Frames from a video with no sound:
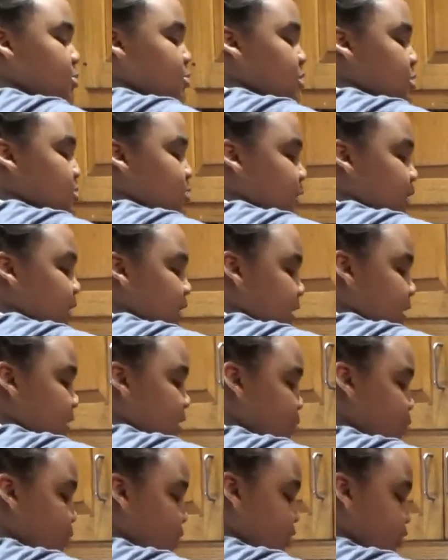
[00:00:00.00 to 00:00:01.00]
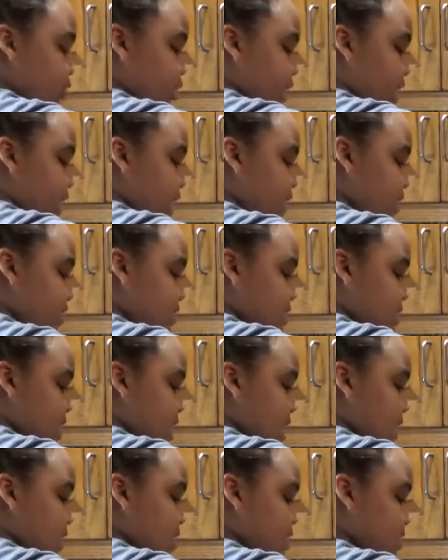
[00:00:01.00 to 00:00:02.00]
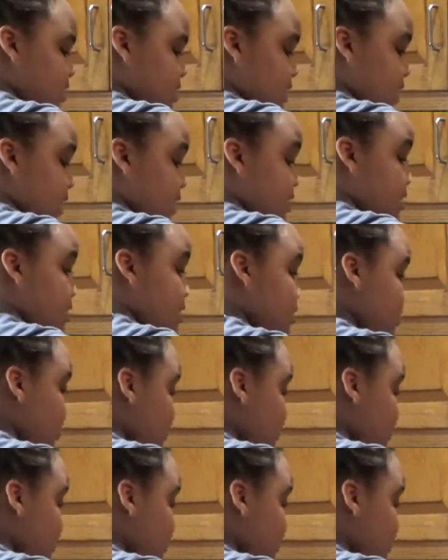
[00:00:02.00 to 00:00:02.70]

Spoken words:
just put it in with your hands. I just like to do